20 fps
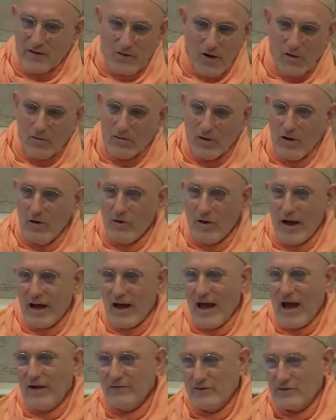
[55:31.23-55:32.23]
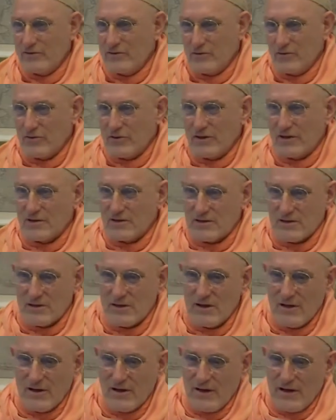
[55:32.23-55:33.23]
But we're saying, no, I have
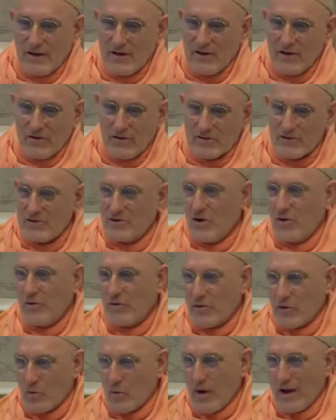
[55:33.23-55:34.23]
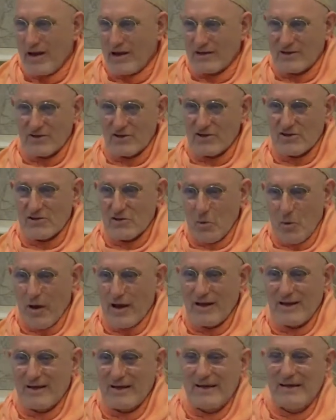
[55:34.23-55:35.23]
to do this. You know, there's no other
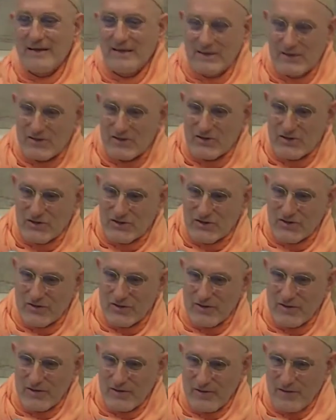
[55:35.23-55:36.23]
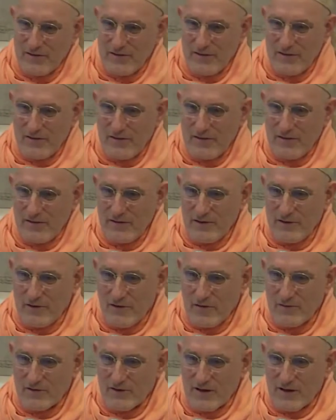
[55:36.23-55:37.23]
way, it's just the way it is.
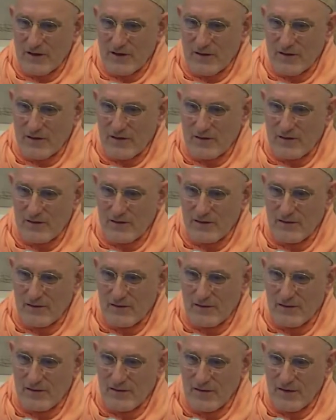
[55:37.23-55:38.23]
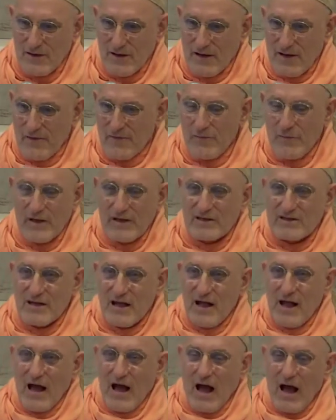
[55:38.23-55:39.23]
You know what I'm saying?
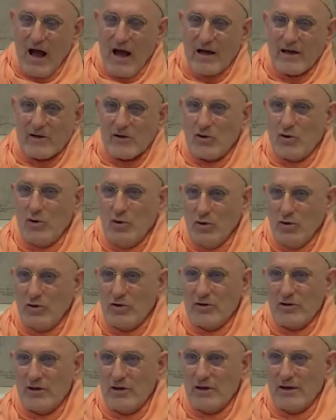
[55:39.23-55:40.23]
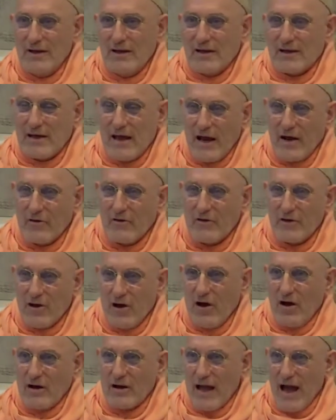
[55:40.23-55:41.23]
It means I could
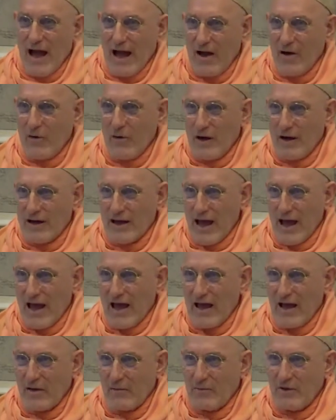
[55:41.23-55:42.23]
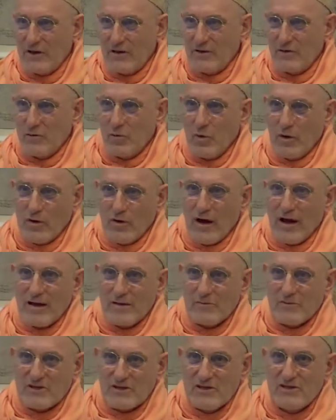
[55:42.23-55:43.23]
carry on how I am
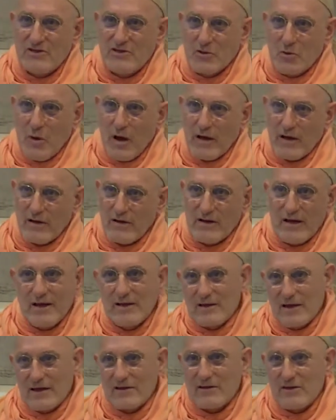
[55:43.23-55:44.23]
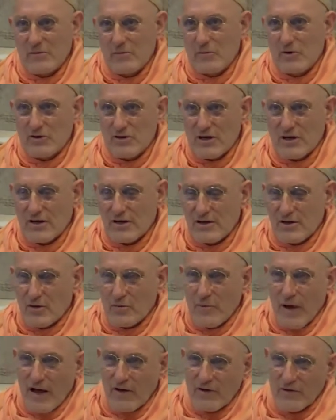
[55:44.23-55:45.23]
and where I'm situated and get
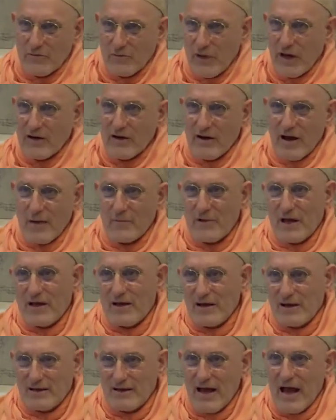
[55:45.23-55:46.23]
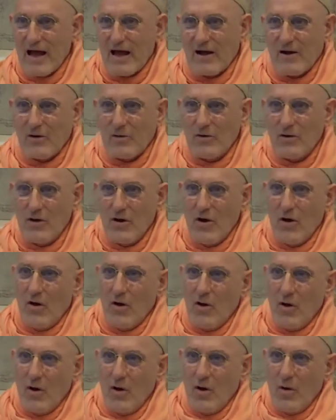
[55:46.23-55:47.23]
the particular amount of money I'm getting
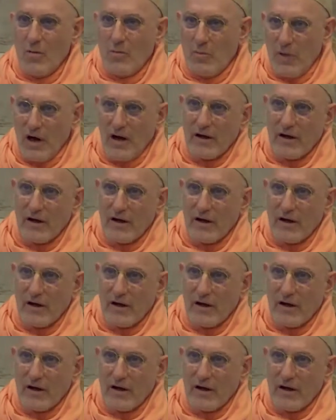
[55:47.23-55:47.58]
now.